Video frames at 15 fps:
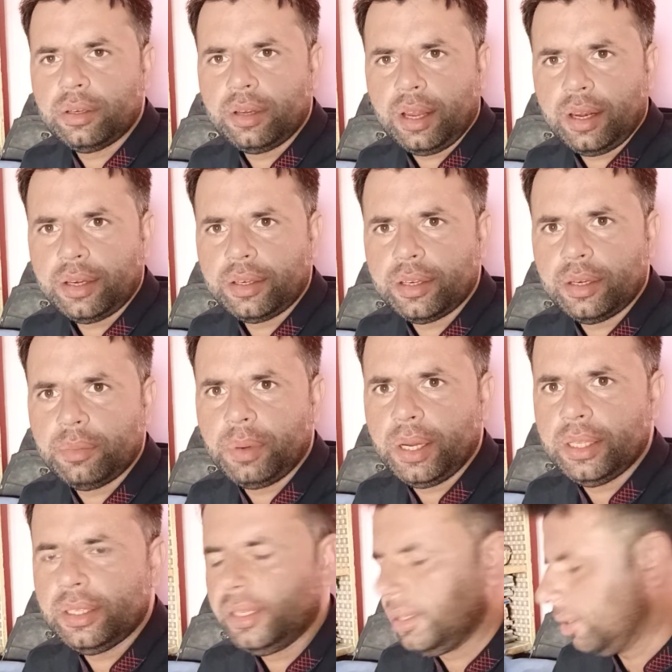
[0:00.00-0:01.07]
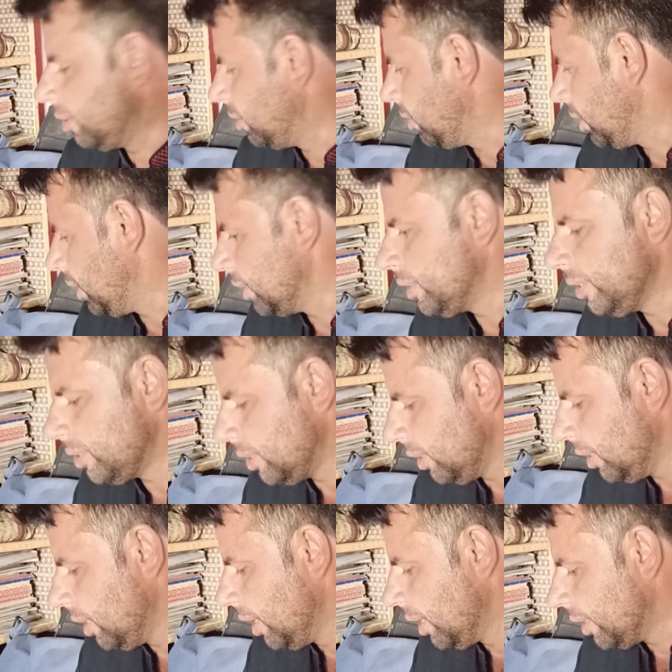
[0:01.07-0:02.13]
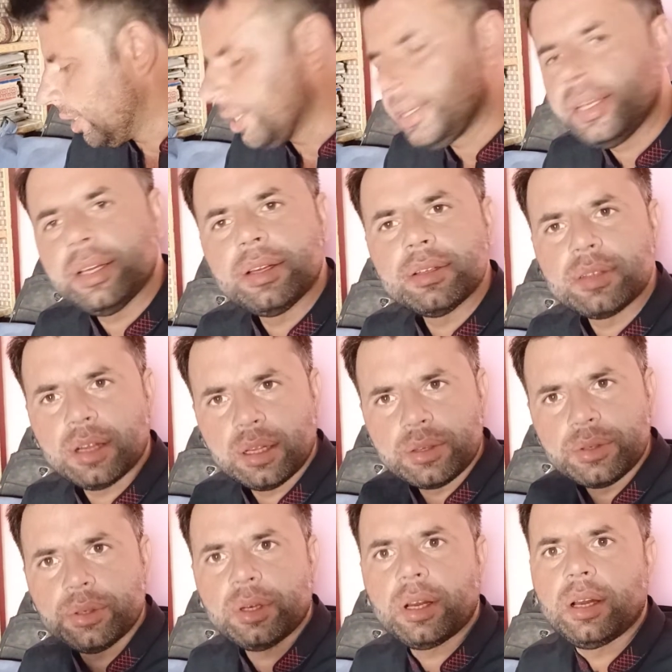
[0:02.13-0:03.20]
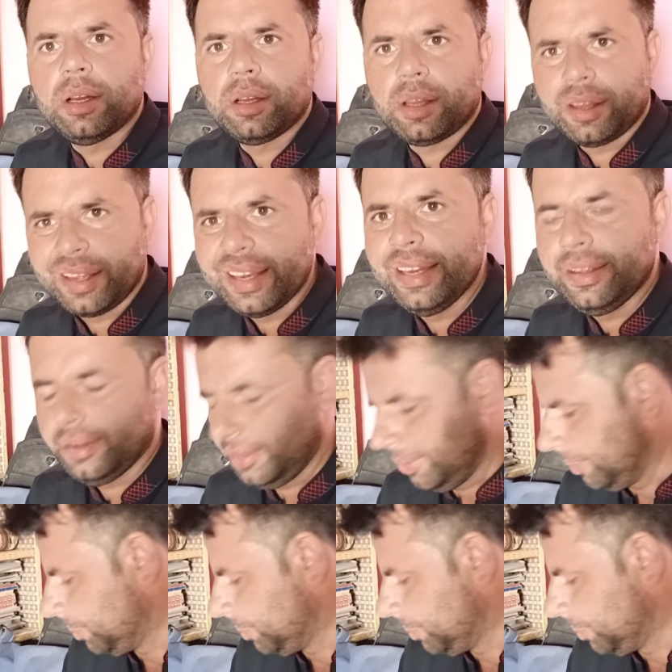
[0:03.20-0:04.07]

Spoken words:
directed by the HEC, that it is also clear.